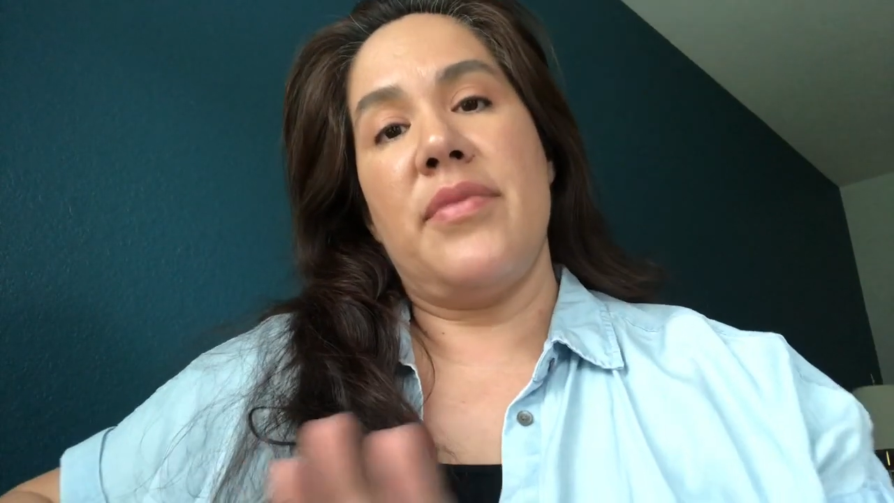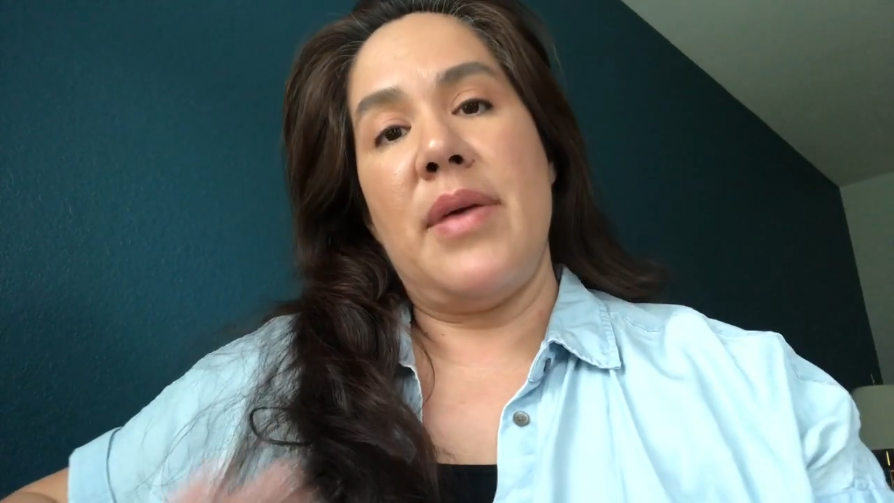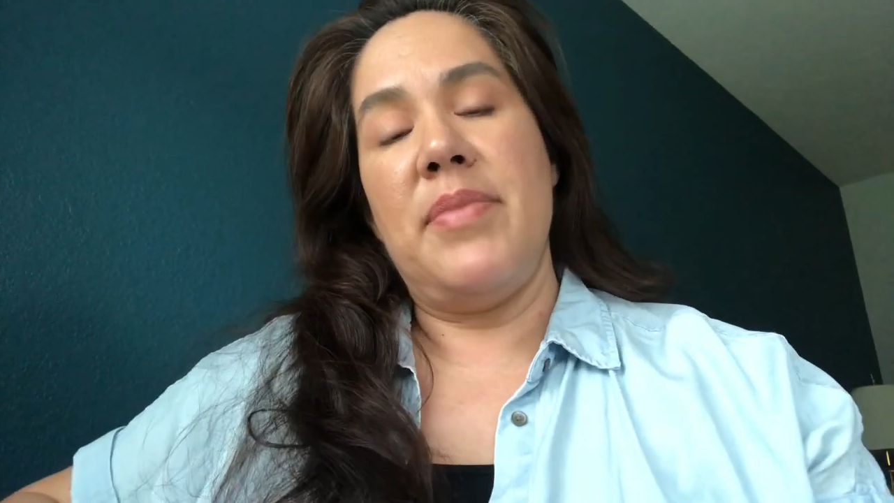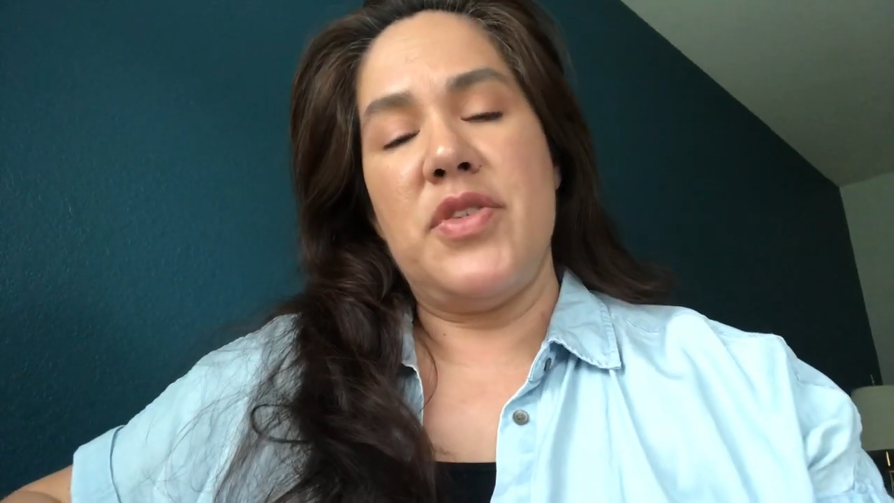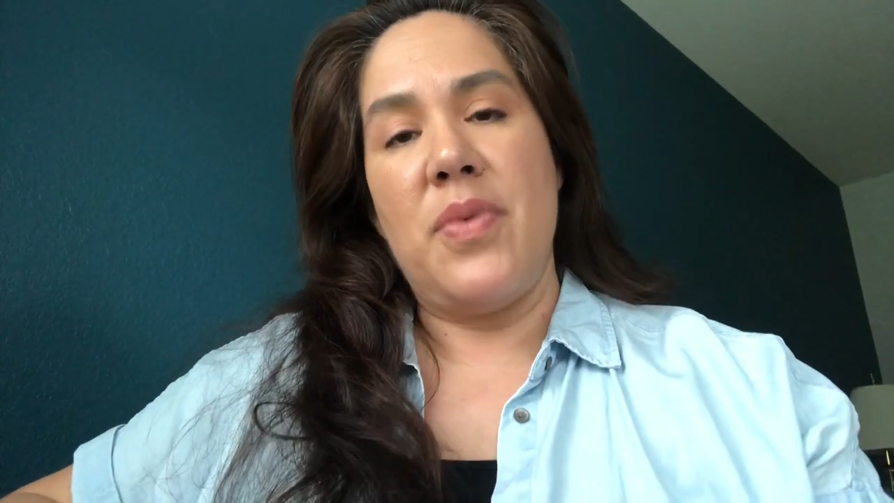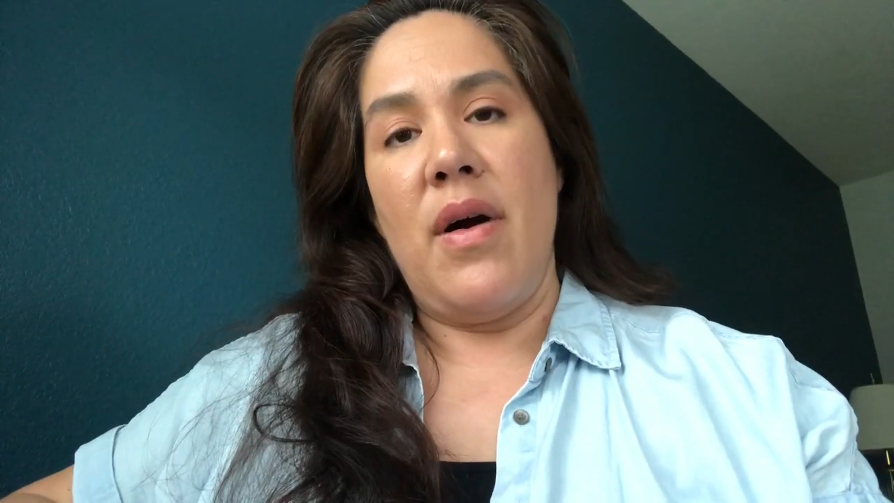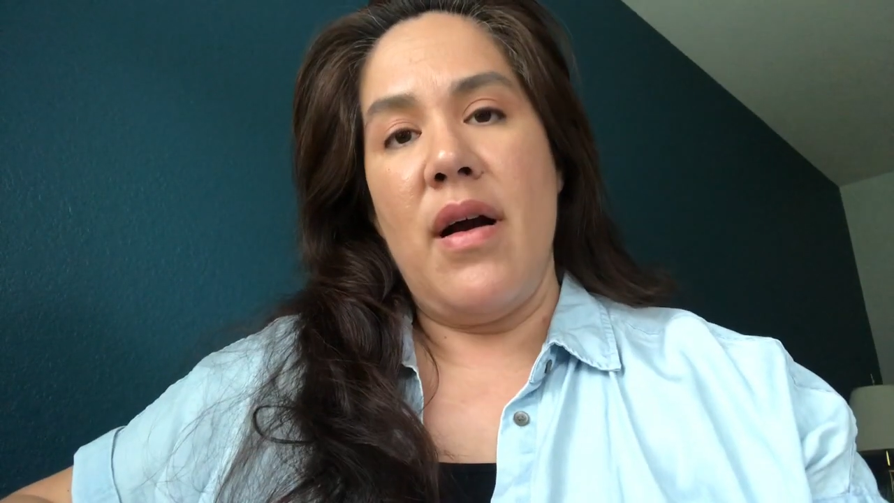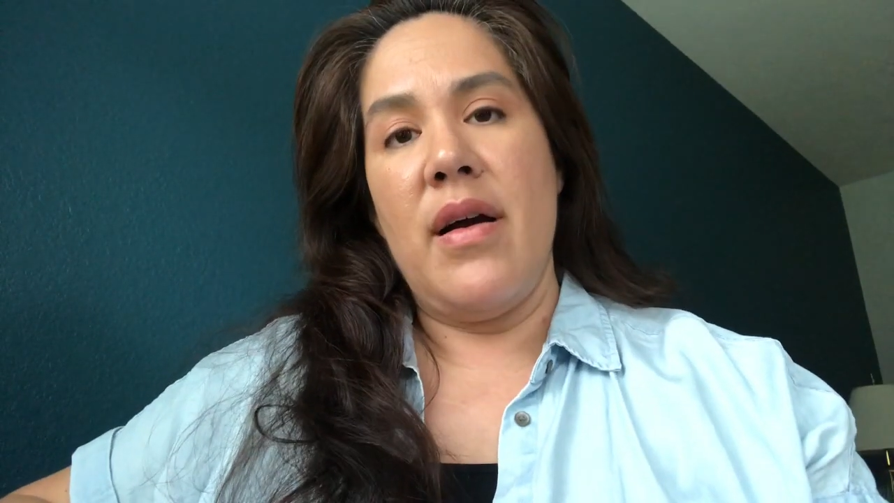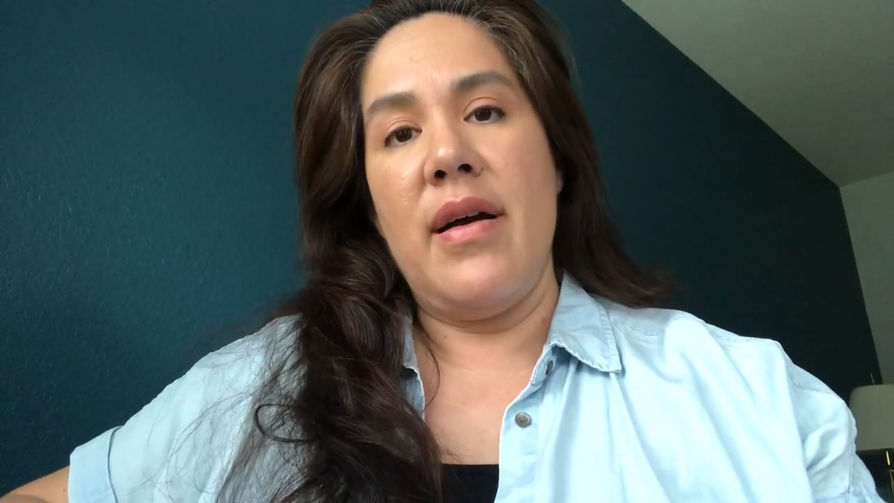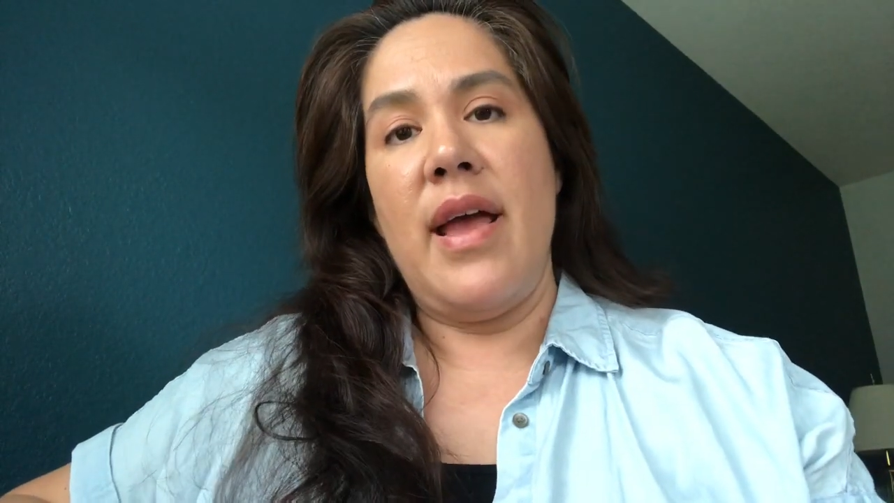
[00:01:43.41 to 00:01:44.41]

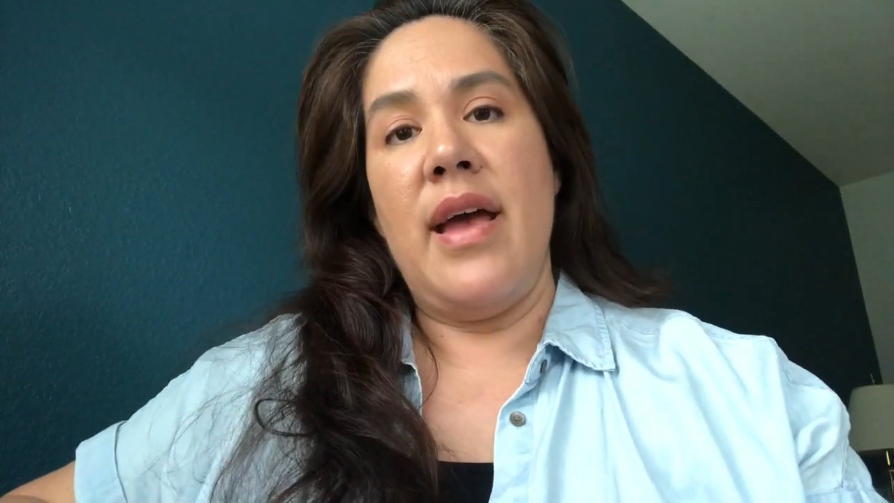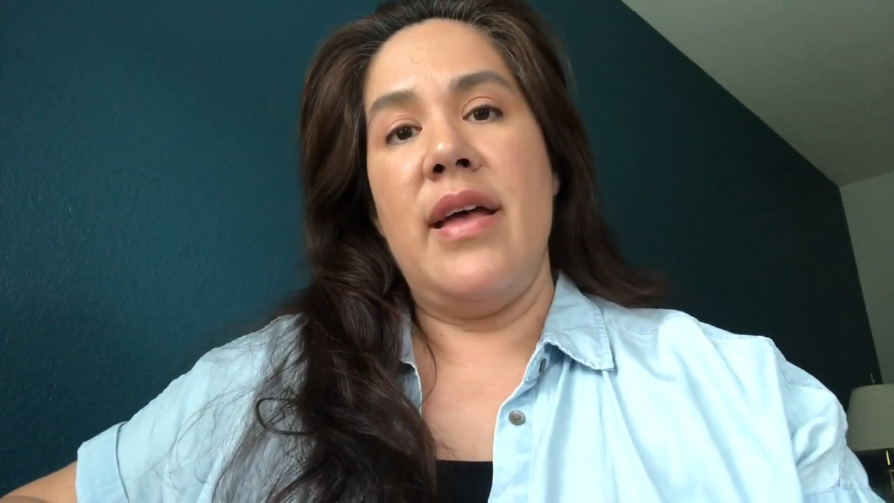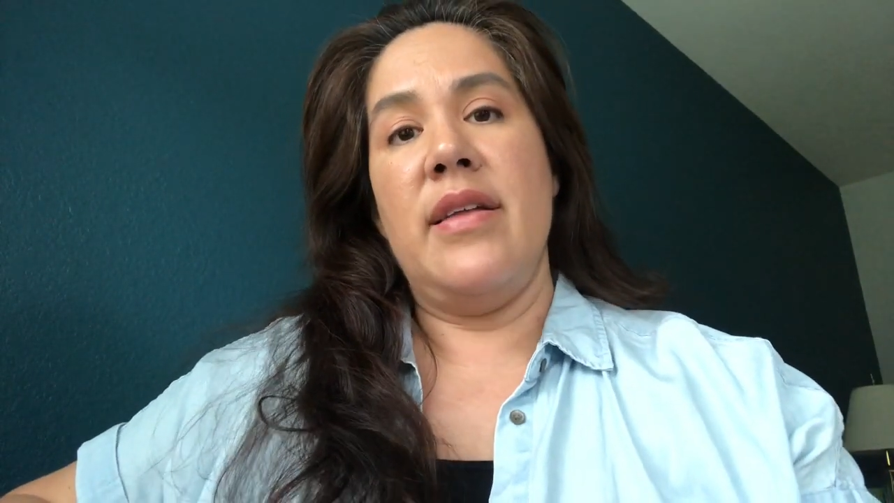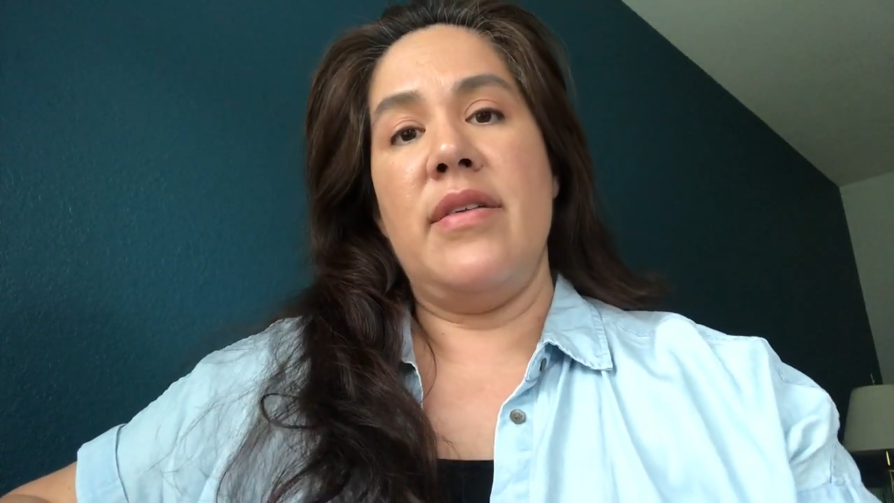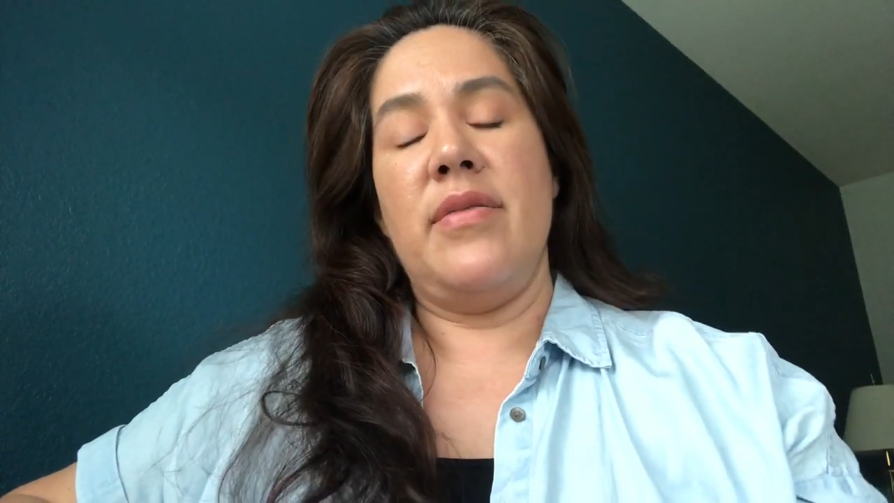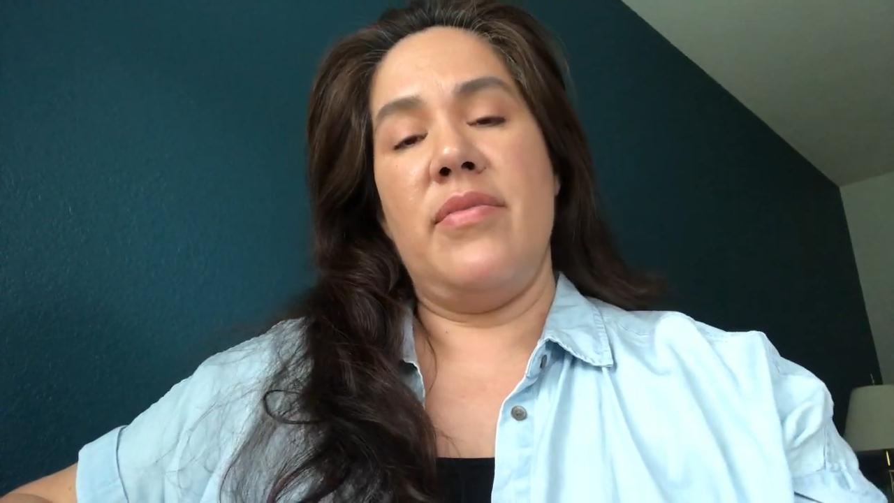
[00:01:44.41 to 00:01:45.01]
repertoire and